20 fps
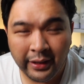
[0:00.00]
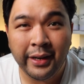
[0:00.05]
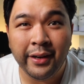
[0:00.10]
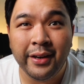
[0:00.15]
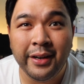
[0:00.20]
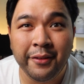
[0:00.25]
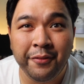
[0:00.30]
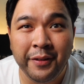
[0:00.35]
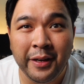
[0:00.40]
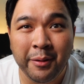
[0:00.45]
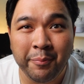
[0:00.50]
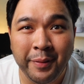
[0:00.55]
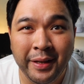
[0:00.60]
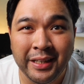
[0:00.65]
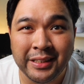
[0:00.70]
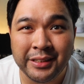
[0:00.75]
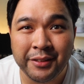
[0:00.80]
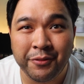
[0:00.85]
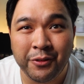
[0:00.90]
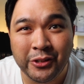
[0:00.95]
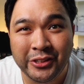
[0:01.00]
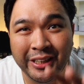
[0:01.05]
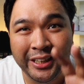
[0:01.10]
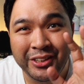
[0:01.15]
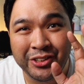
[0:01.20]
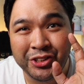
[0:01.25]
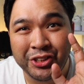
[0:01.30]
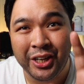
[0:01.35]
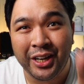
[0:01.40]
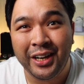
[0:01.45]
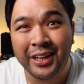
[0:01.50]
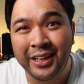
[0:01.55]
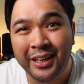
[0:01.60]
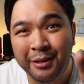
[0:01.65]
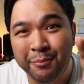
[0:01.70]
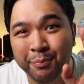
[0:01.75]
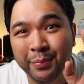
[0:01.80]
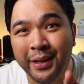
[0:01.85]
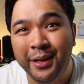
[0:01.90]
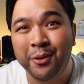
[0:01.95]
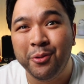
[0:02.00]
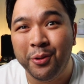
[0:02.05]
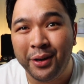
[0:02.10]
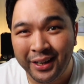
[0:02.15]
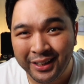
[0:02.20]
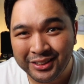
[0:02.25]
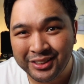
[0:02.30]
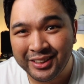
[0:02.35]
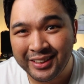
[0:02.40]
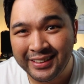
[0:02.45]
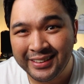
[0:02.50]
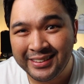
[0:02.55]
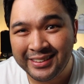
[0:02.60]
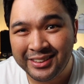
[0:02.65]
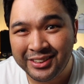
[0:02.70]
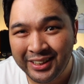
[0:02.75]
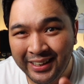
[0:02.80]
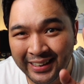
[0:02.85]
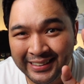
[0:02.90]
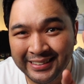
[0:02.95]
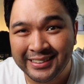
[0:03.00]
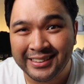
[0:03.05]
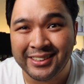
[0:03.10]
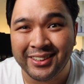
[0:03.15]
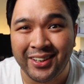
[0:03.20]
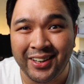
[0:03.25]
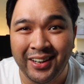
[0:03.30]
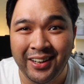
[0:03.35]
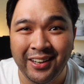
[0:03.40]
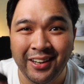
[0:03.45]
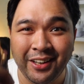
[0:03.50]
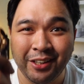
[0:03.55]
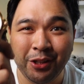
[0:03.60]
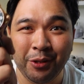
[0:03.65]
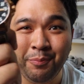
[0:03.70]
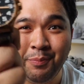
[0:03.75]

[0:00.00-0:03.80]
Here in the Philippines, if you say chunky big watches, chances are a lot